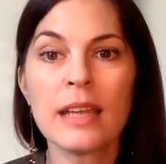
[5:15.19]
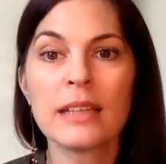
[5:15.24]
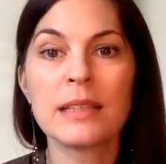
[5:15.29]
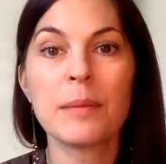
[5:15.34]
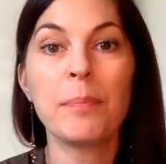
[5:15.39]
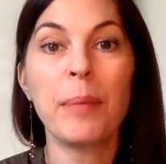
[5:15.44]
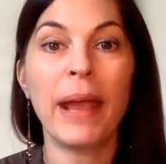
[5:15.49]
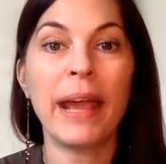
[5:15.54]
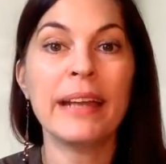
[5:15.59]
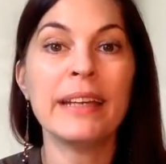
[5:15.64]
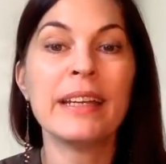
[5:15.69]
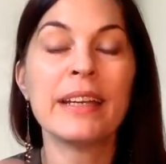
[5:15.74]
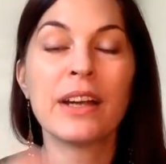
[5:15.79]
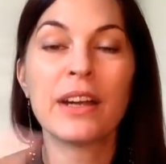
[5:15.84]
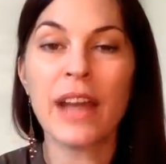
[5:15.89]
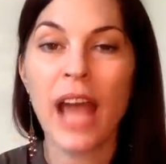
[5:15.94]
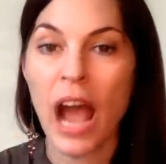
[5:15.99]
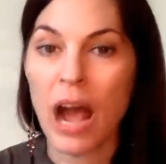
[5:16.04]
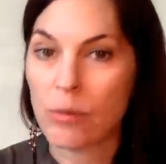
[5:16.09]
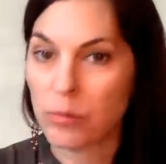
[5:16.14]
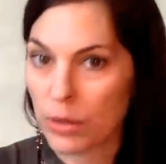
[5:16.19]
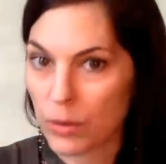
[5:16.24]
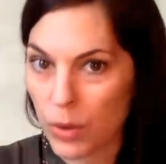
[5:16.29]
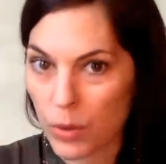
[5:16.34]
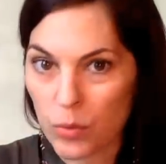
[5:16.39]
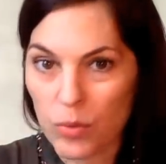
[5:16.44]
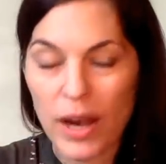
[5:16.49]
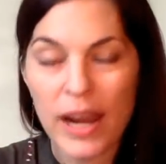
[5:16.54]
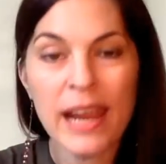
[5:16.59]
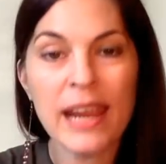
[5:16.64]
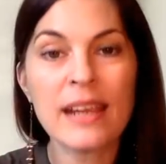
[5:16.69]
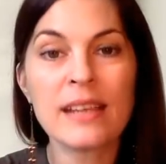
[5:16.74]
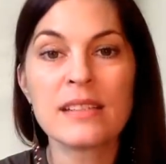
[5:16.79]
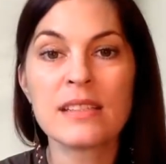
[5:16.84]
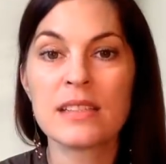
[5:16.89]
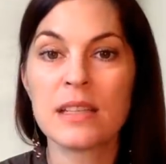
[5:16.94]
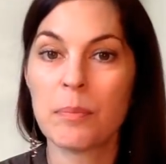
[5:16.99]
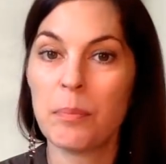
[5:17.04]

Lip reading: depending on how we were raised,